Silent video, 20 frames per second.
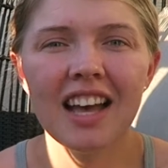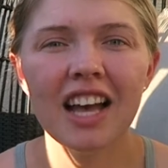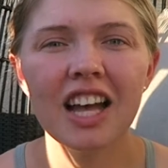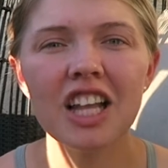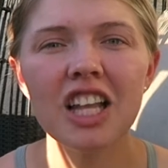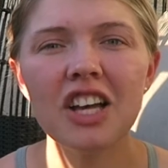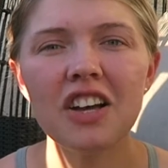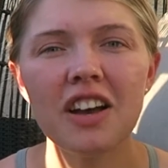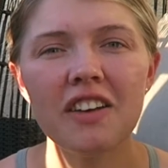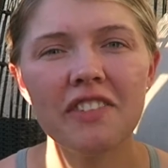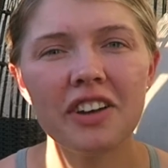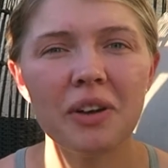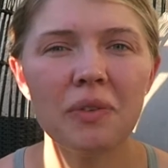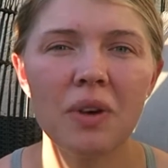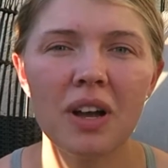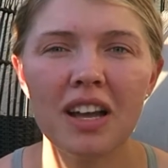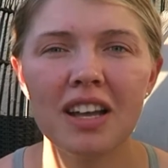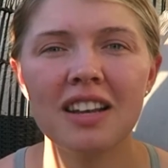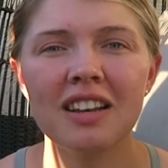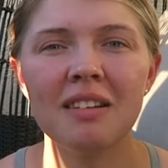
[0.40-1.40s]
Hello
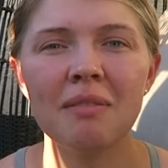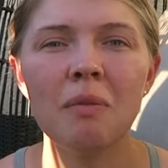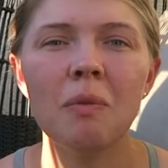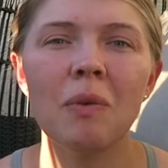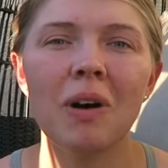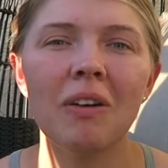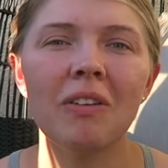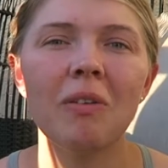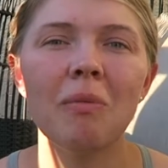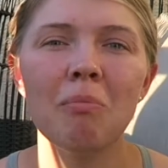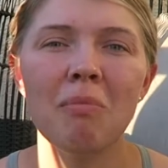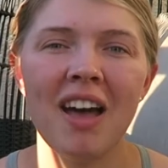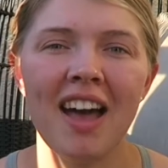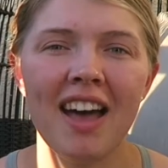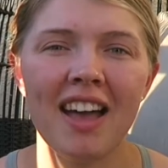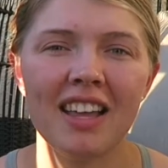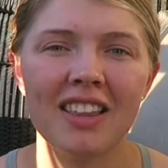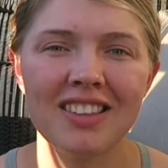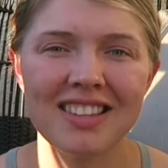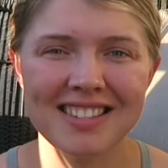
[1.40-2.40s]
everyone, welcome
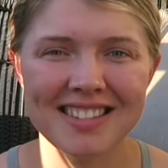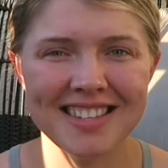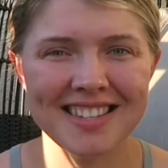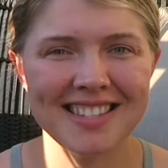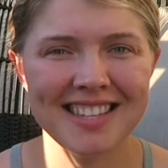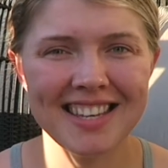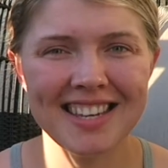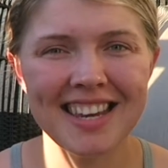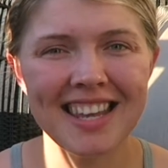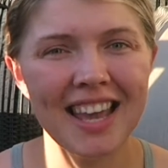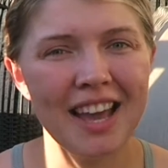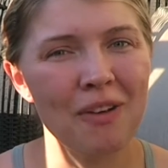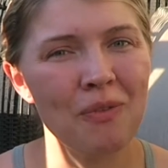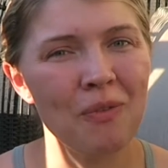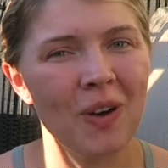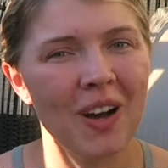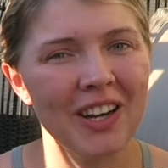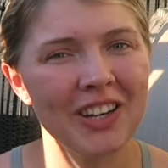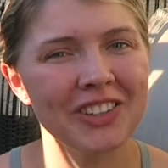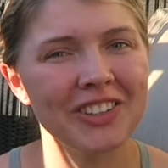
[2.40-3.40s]
back. This is Sydney at
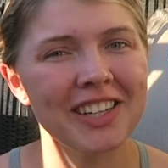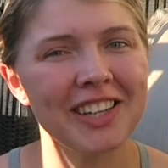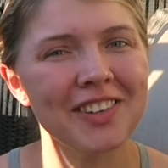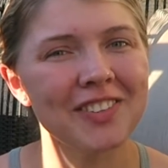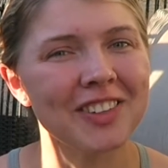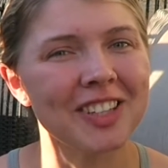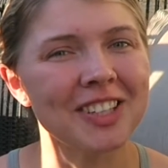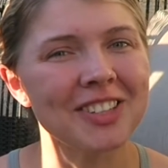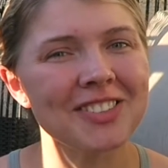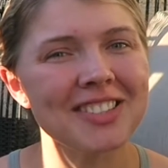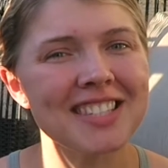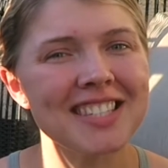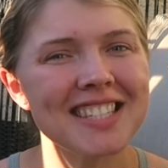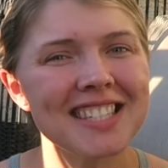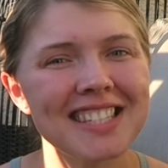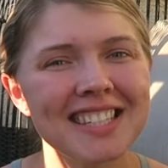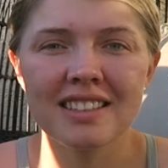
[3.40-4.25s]
Wandering Roots.